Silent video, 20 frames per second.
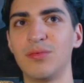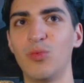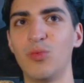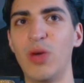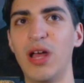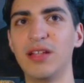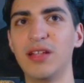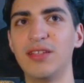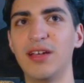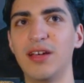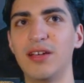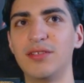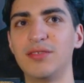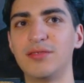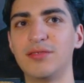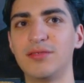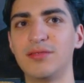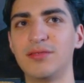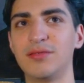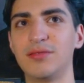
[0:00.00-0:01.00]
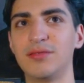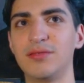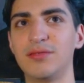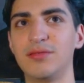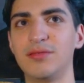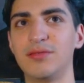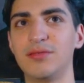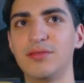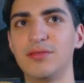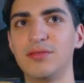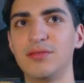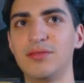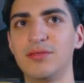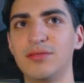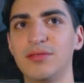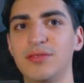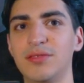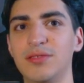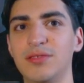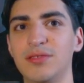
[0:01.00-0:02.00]
Well done. Oh
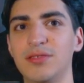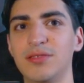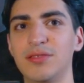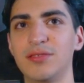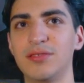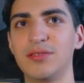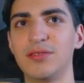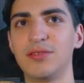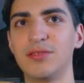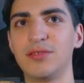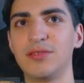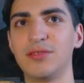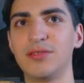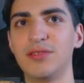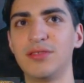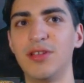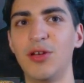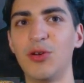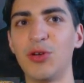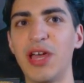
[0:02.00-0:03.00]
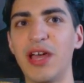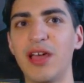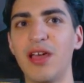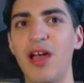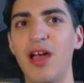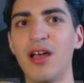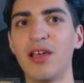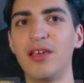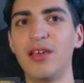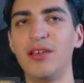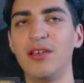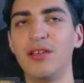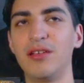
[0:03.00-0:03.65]
Good work. Don't get cocky.